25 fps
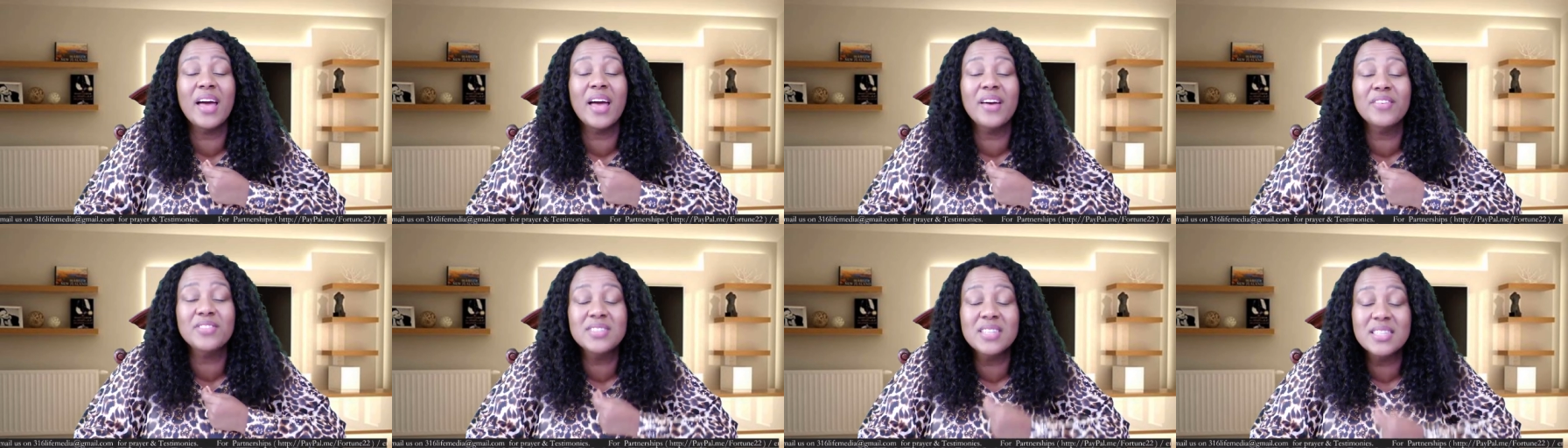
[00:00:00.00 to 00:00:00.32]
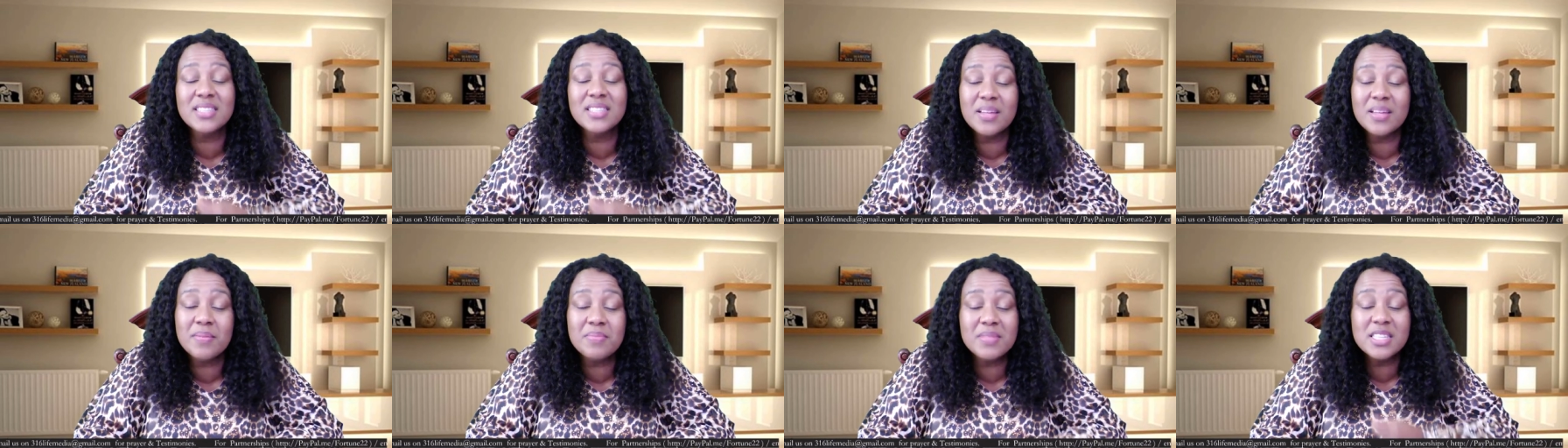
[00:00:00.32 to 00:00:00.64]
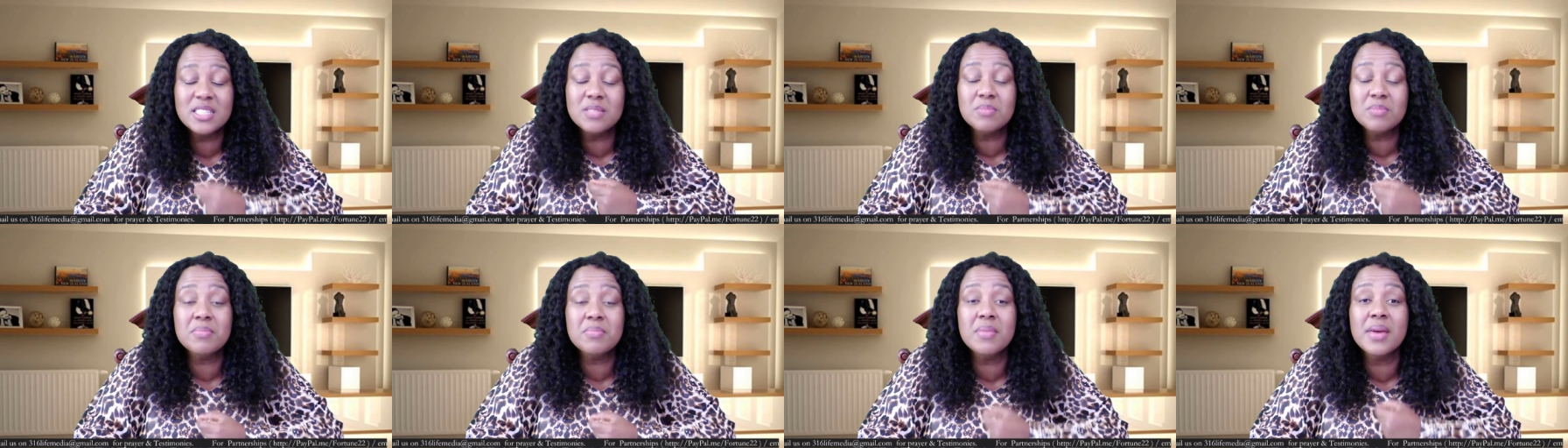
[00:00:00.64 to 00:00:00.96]
after them
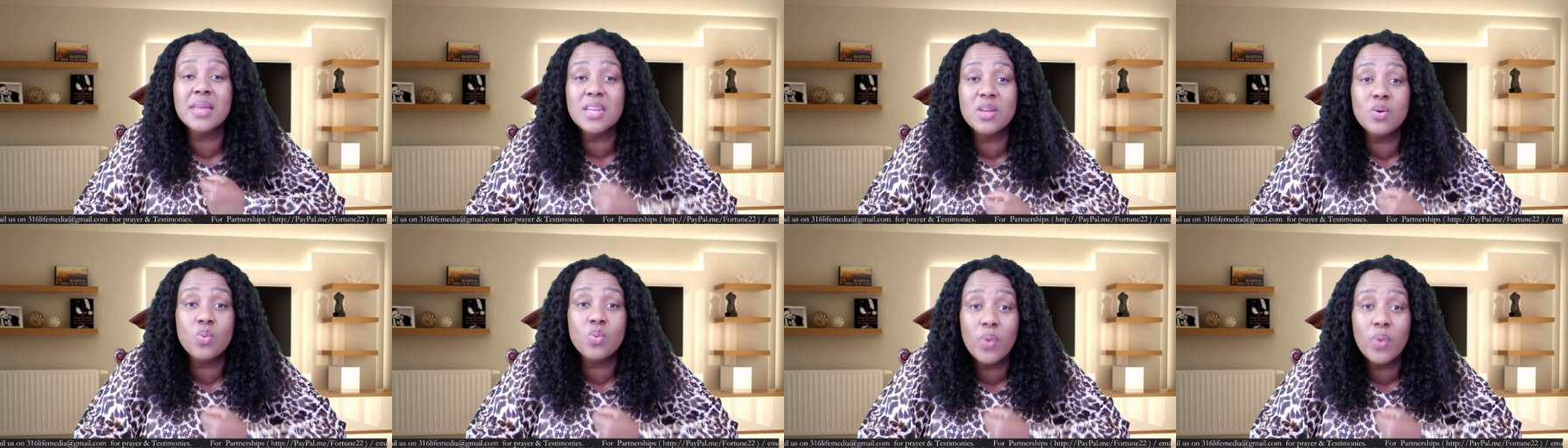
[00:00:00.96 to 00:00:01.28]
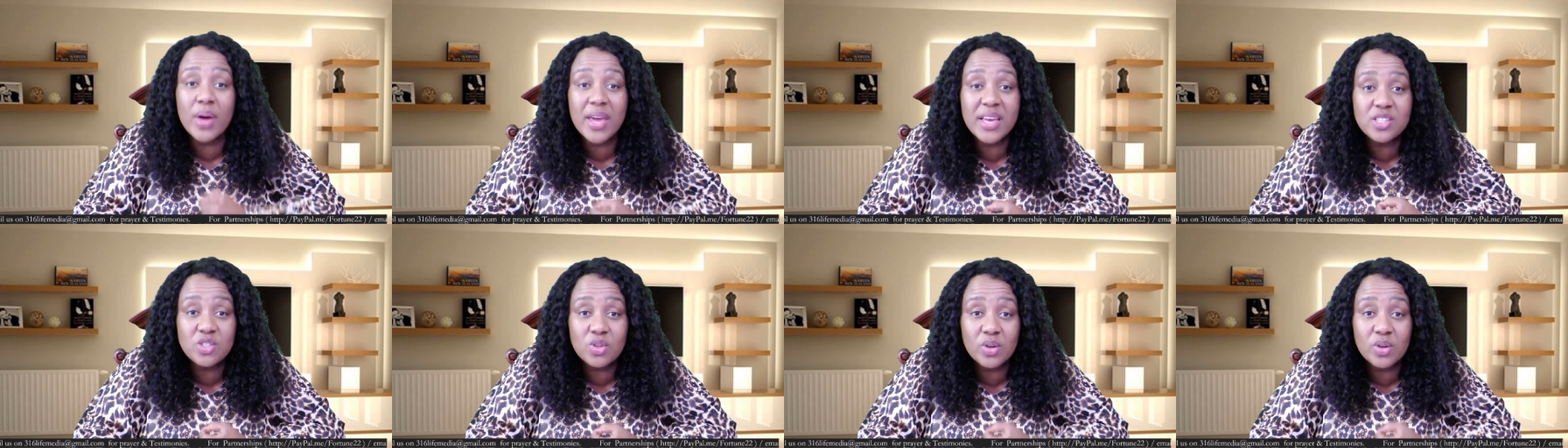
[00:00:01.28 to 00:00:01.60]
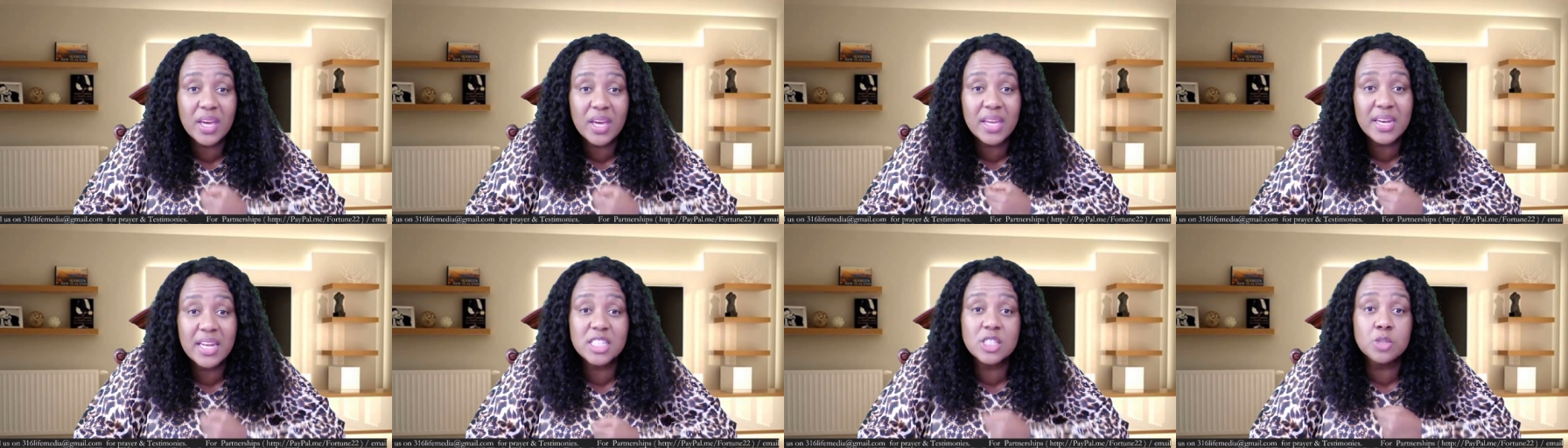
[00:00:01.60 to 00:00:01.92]
there's many ways you
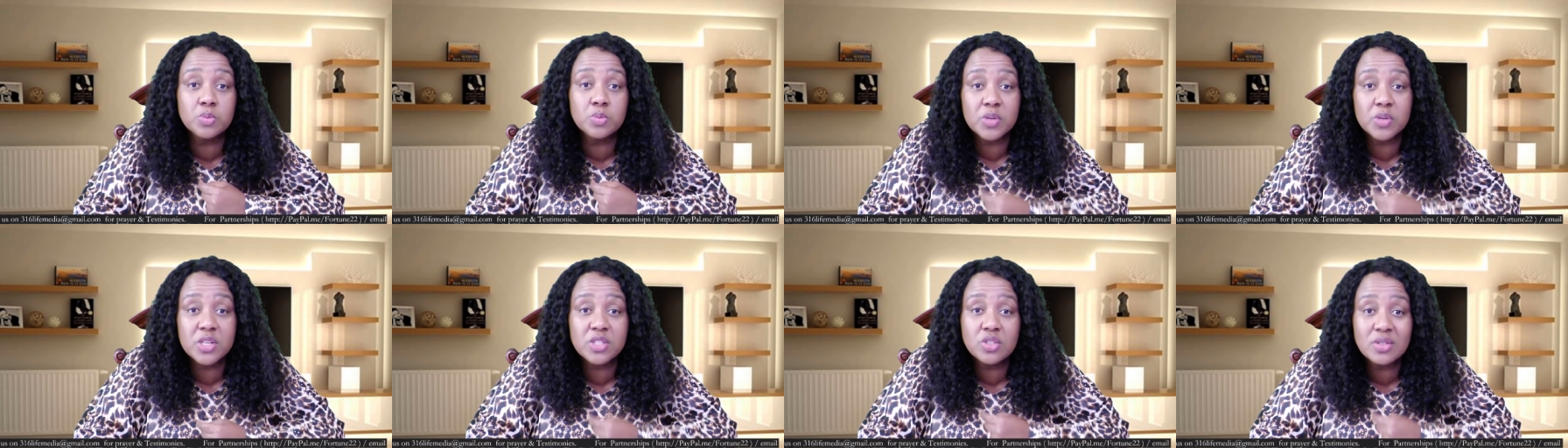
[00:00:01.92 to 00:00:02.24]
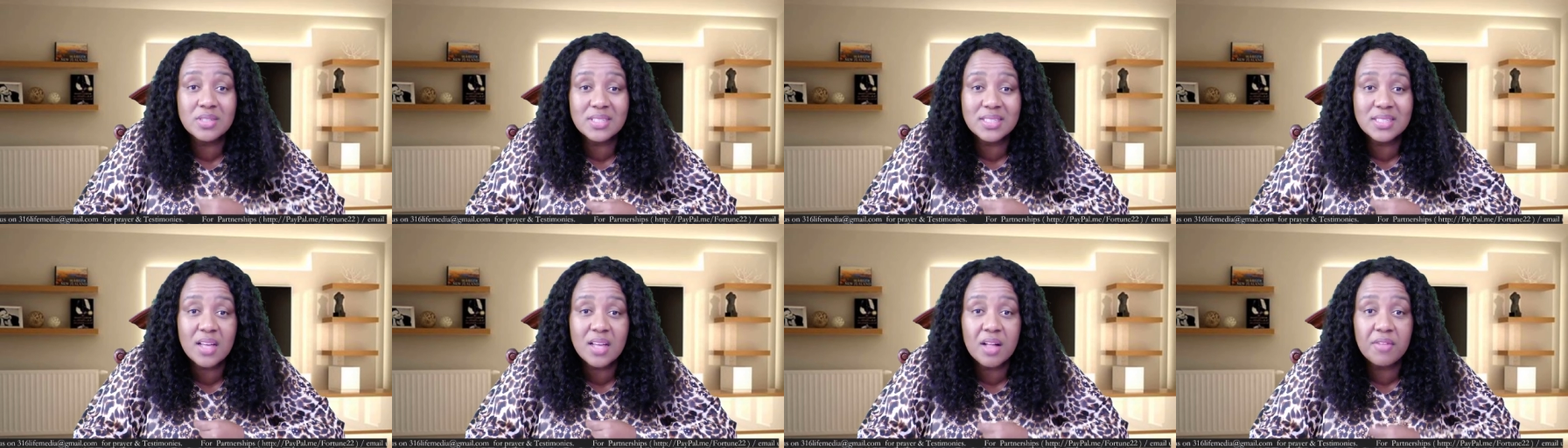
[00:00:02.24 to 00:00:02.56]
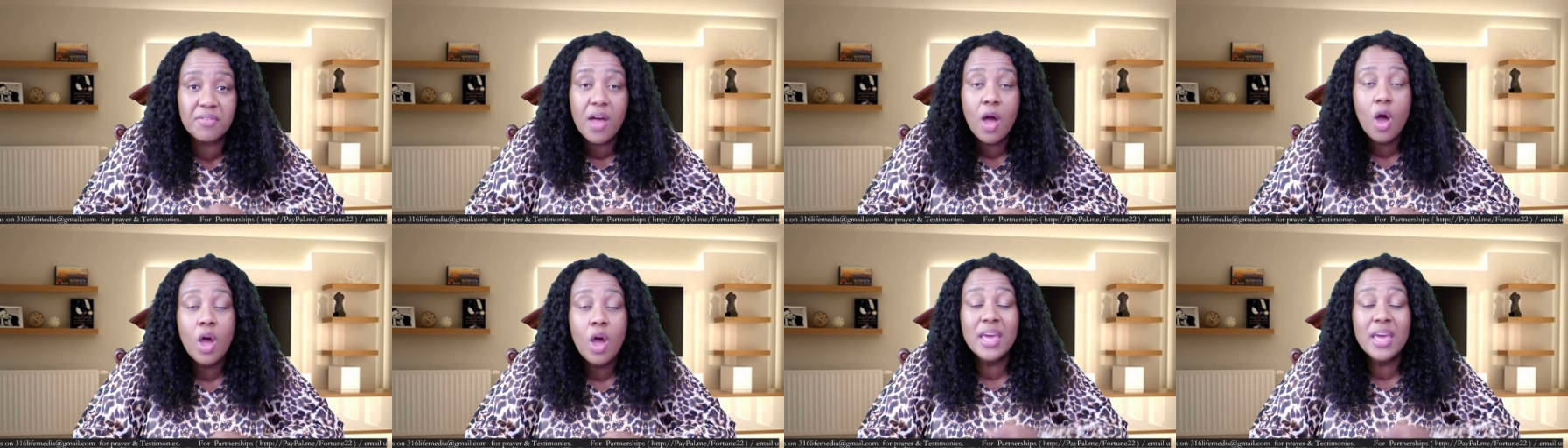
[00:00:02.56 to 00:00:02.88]
can express yourself